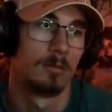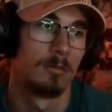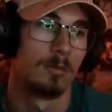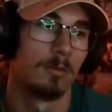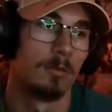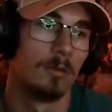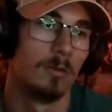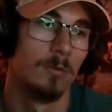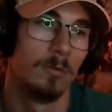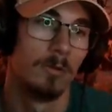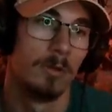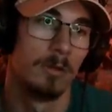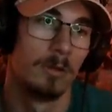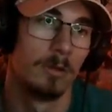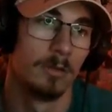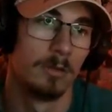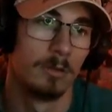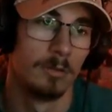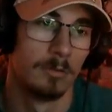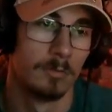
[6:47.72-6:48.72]
Going
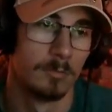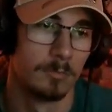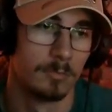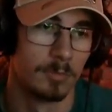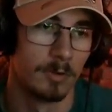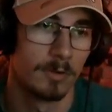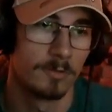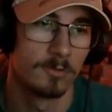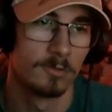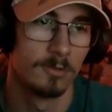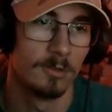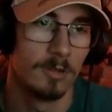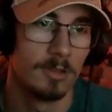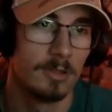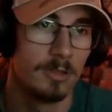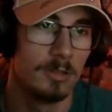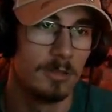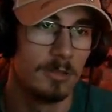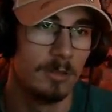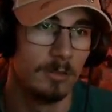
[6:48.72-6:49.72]
in, pressing
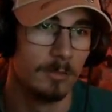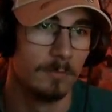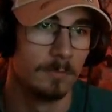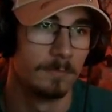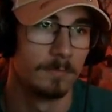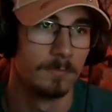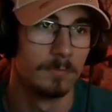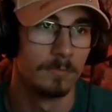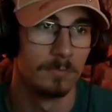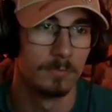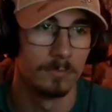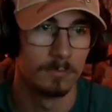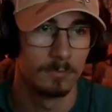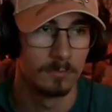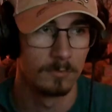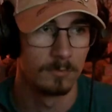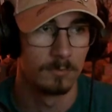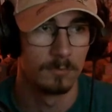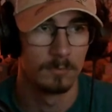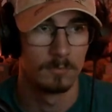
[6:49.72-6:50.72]
E.
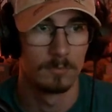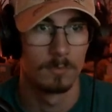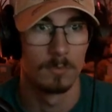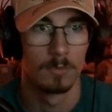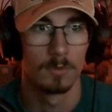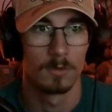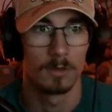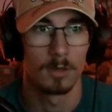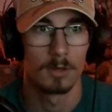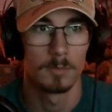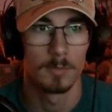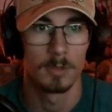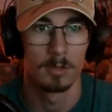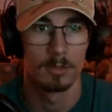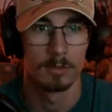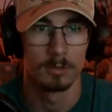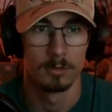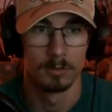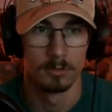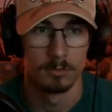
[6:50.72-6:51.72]
Come
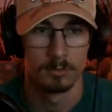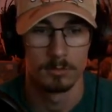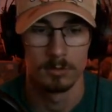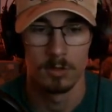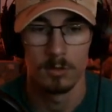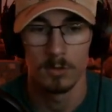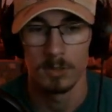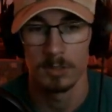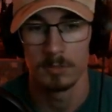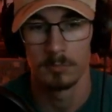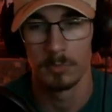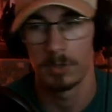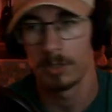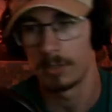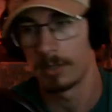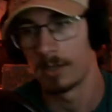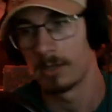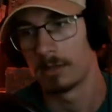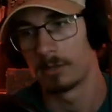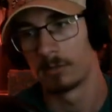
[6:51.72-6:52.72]
on, go ahead and break
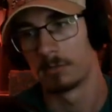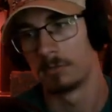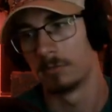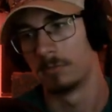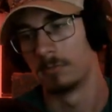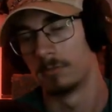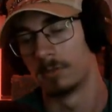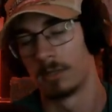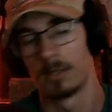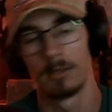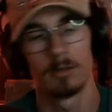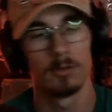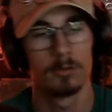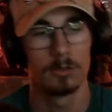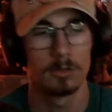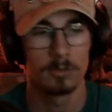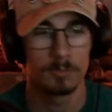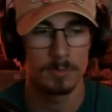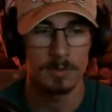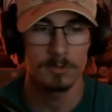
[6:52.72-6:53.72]
down. I know
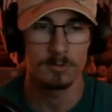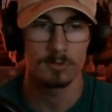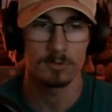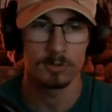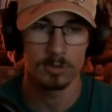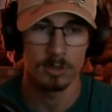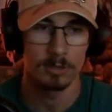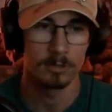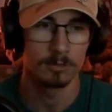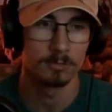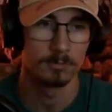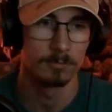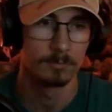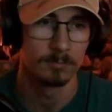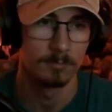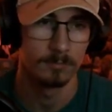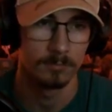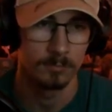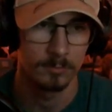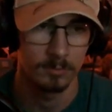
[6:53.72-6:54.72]
you're a piece of shit.
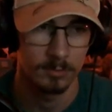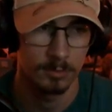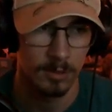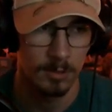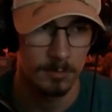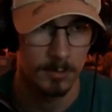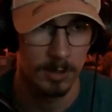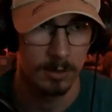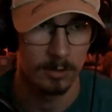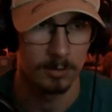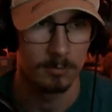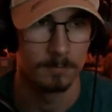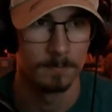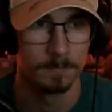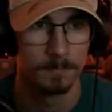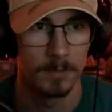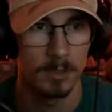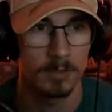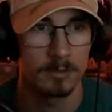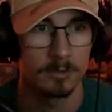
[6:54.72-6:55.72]
Come on.
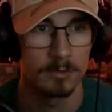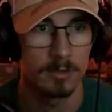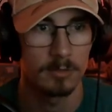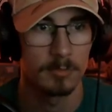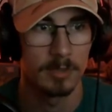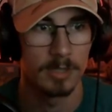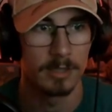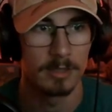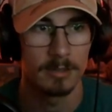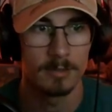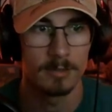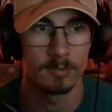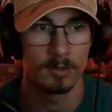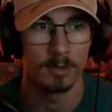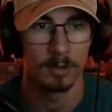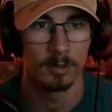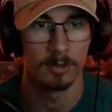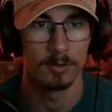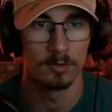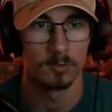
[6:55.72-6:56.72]
I can tell by the inside
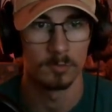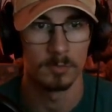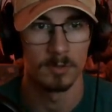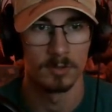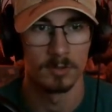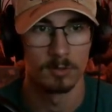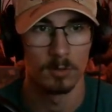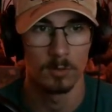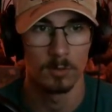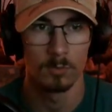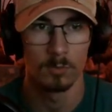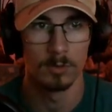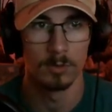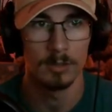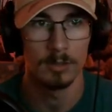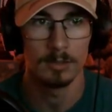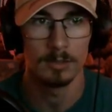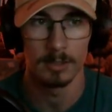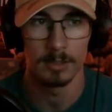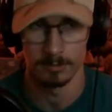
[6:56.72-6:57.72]
of this place. Holy
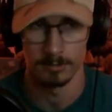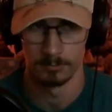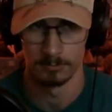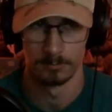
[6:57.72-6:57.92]
cow.